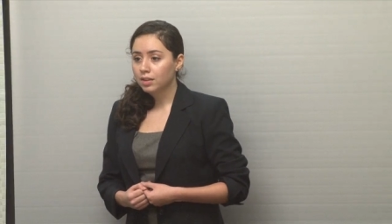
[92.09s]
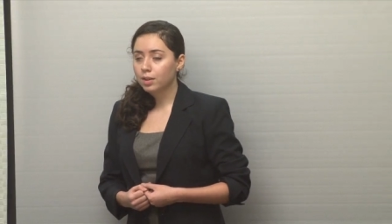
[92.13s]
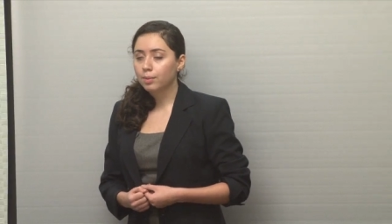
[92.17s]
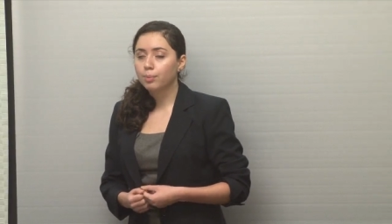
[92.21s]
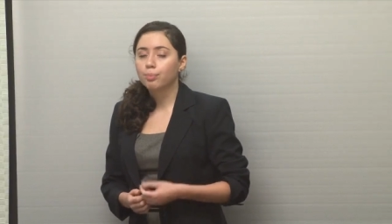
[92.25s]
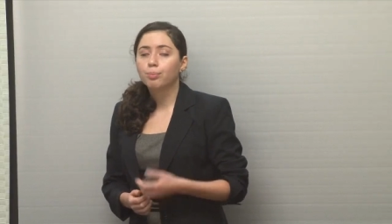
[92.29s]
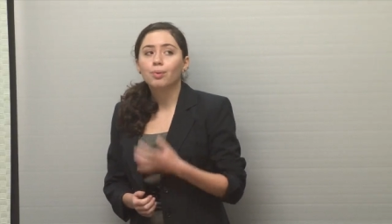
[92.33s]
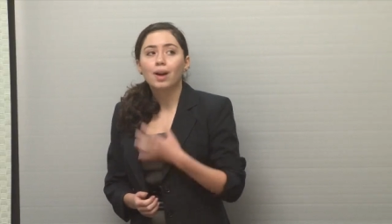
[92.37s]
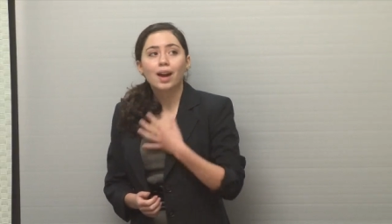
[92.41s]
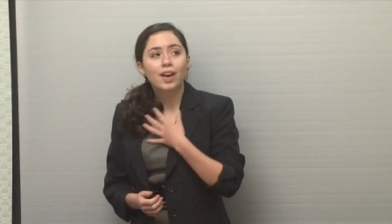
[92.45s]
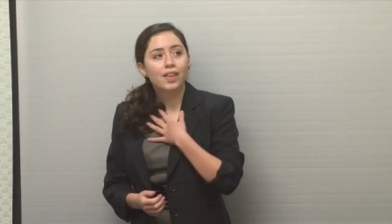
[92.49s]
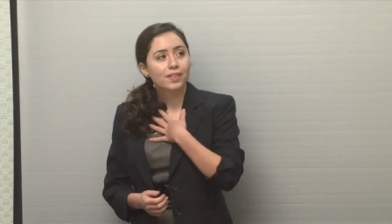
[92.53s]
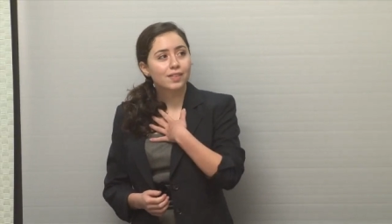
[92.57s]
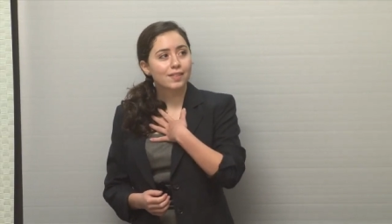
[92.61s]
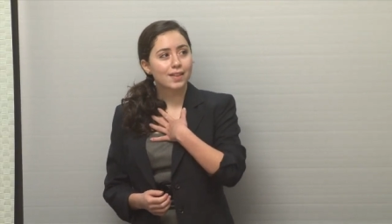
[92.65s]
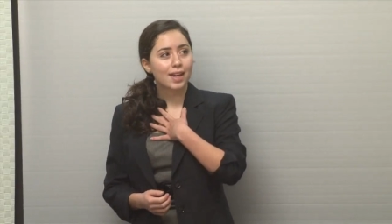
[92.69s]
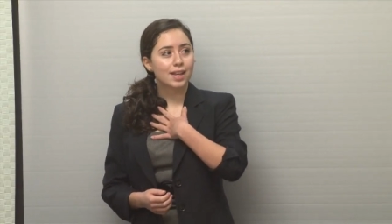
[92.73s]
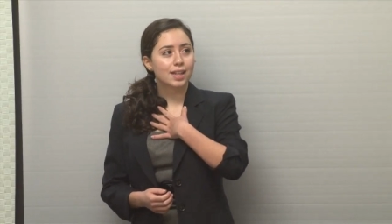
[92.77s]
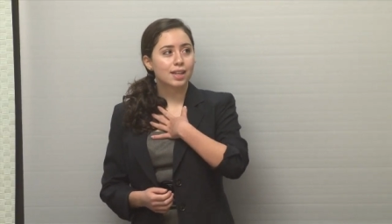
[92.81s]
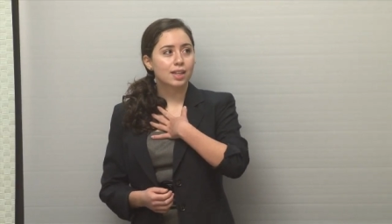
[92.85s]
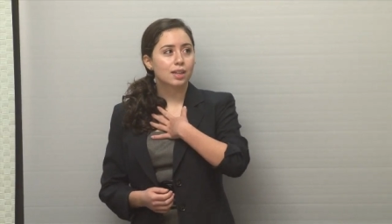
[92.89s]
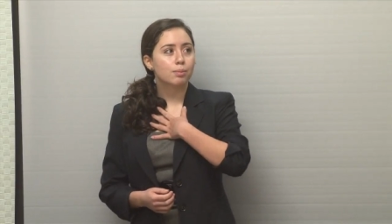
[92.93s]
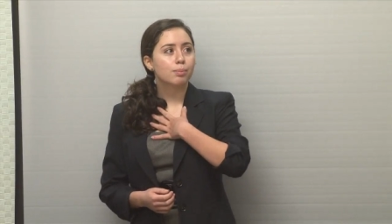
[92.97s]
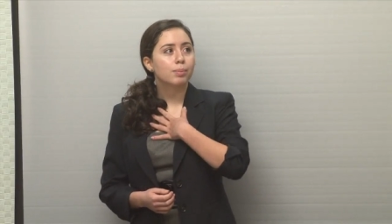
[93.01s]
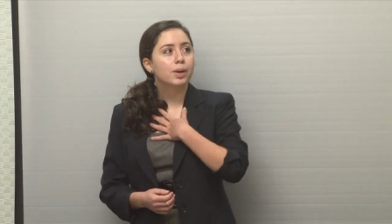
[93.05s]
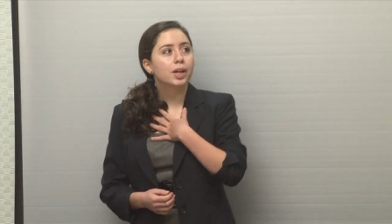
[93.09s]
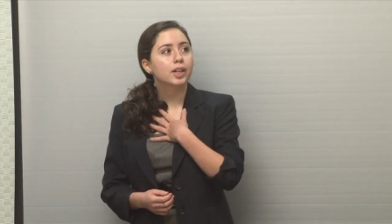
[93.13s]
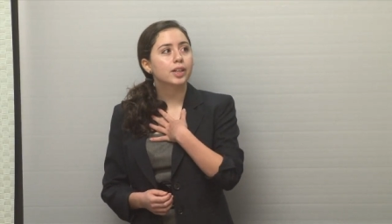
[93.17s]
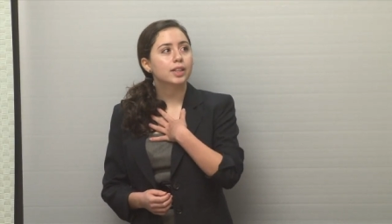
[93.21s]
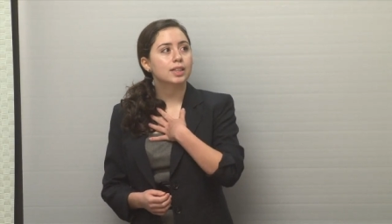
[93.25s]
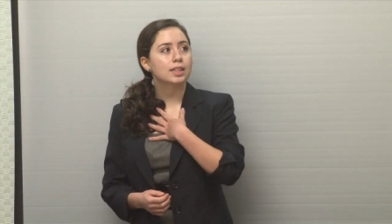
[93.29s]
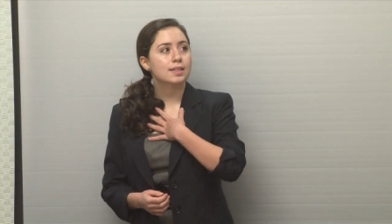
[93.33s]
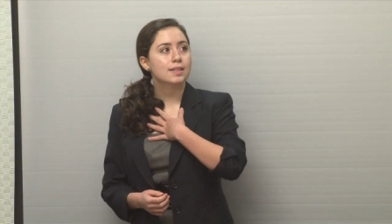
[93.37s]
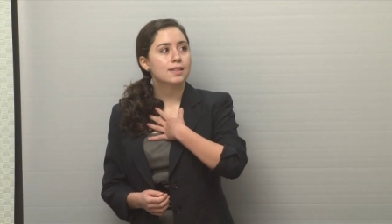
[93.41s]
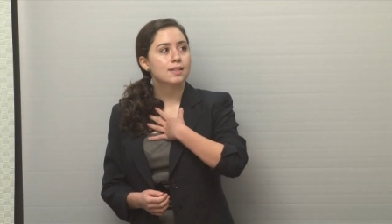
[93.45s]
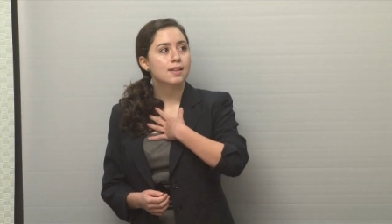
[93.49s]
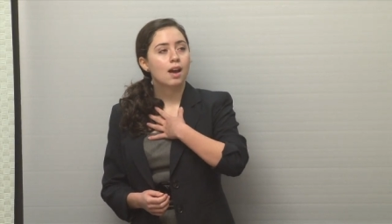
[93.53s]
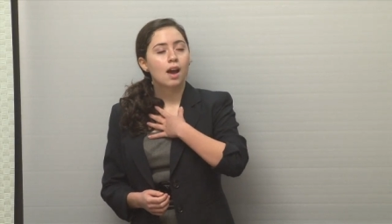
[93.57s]
the breathtaking
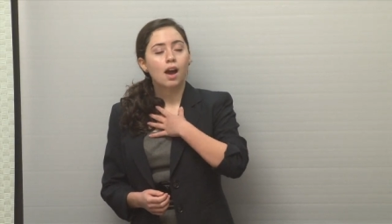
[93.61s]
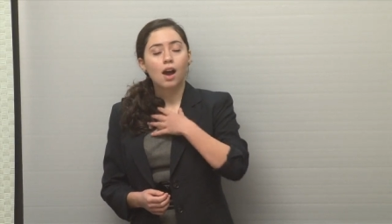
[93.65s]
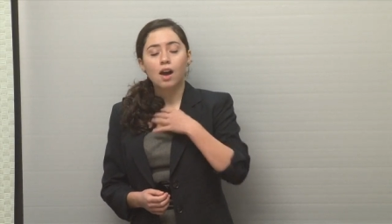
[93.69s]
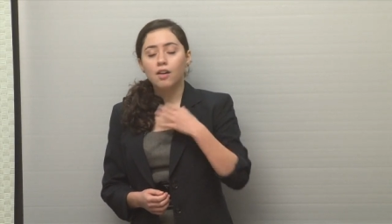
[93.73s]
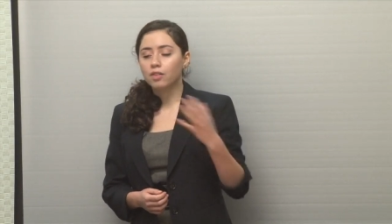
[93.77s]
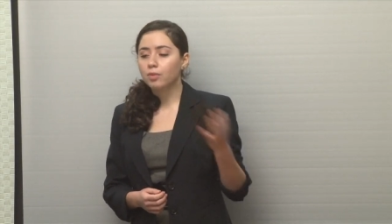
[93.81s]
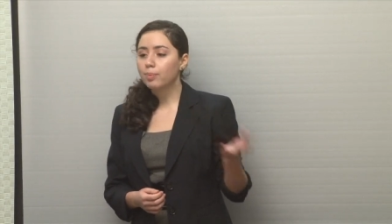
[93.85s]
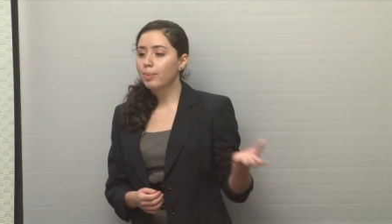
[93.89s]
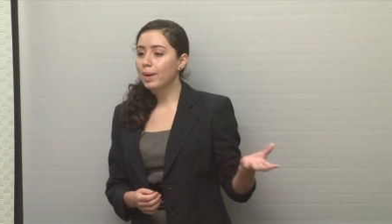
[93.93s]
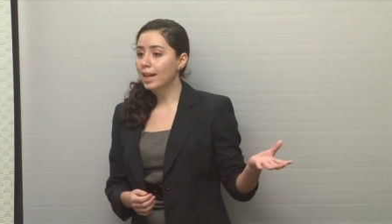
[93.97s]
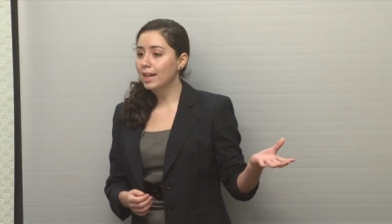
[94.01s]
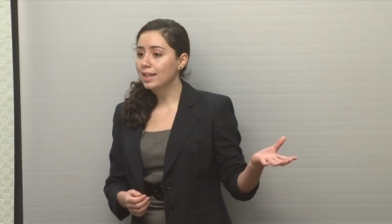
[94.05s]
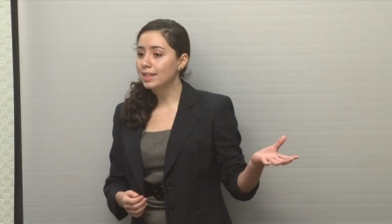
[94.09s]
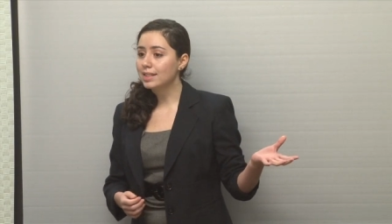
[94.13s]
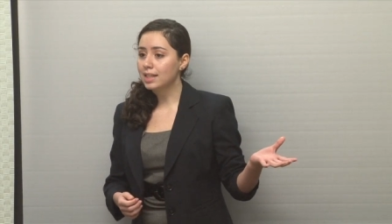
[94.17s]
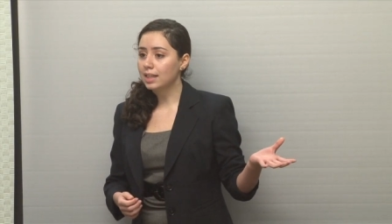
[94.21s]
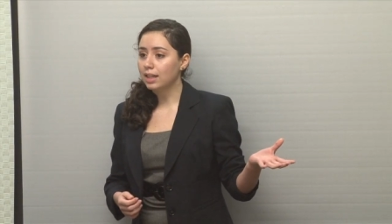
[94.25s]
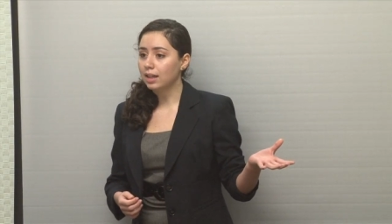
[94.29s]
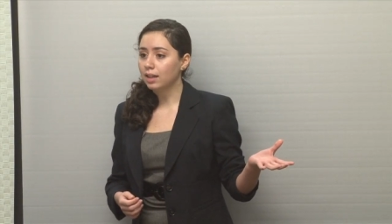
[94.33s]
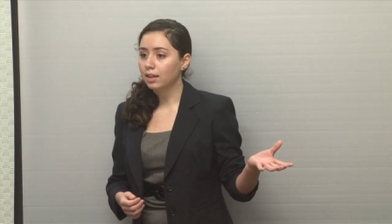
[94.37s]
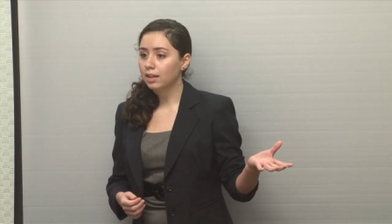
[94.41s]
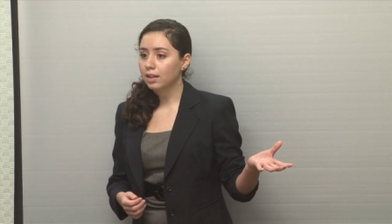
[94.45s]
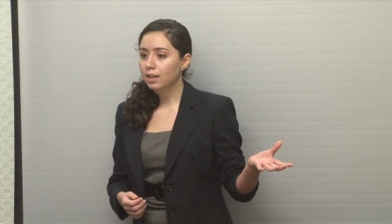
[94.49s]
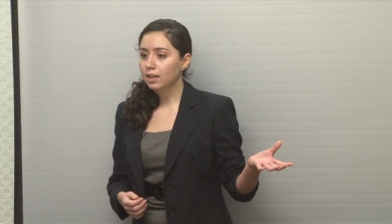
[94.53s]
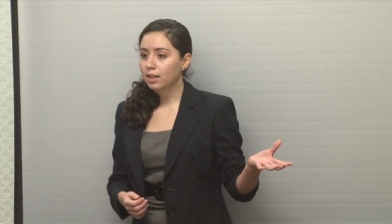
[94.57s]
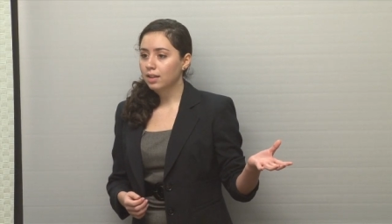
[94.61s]
appearance of a painting,